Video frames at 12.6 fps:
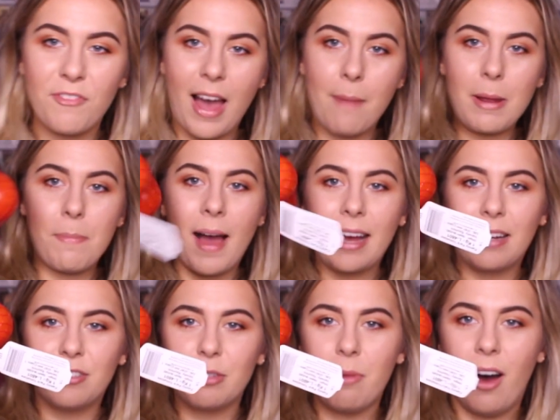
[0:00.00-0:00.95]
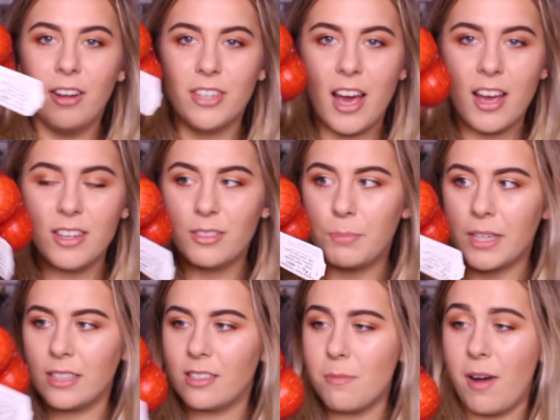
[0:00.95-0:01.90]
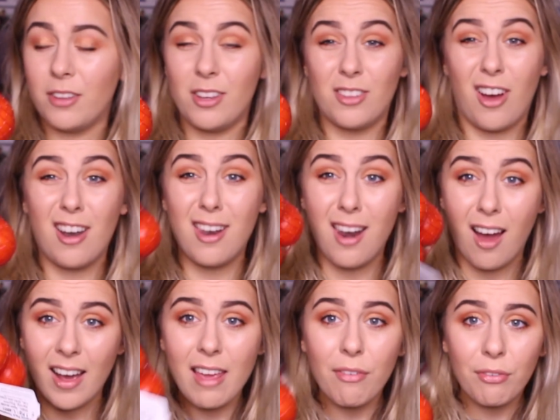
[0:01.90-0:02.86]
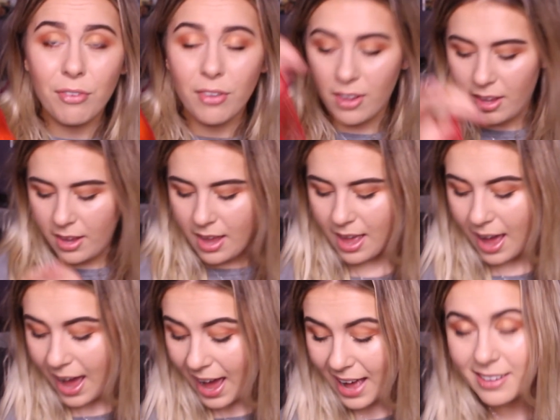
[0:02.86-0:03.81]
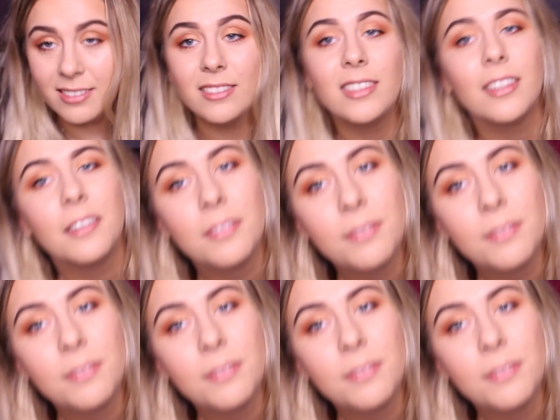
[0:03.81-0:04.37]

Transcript: family pack of tomatoes, because tomatoes are life, and